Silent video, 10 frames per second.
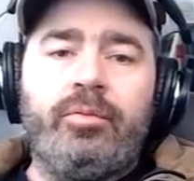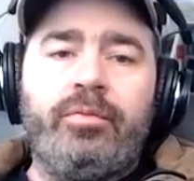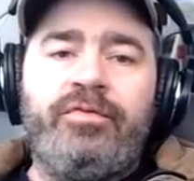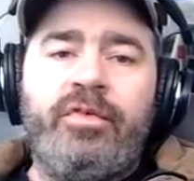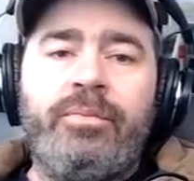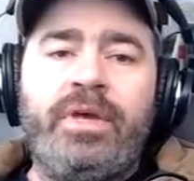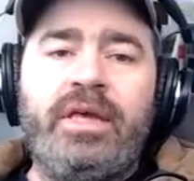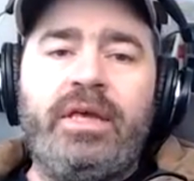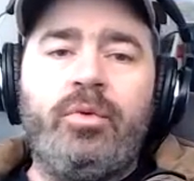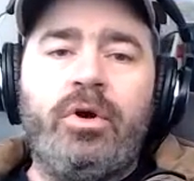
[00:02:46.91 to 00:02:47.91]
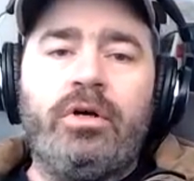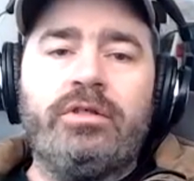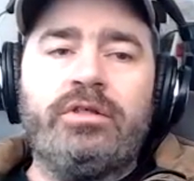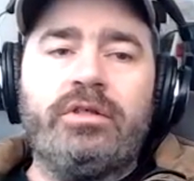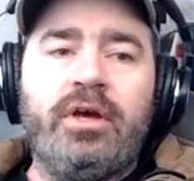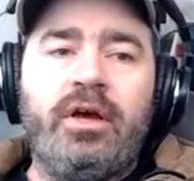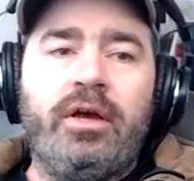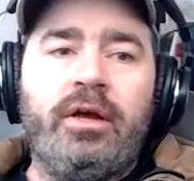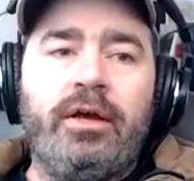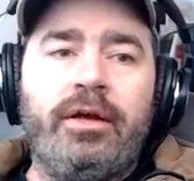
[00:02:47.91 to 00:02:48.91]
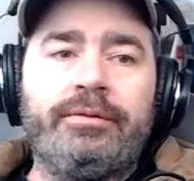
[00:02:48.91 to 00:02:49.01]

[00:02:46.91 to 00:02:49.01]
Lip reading: for me was uh,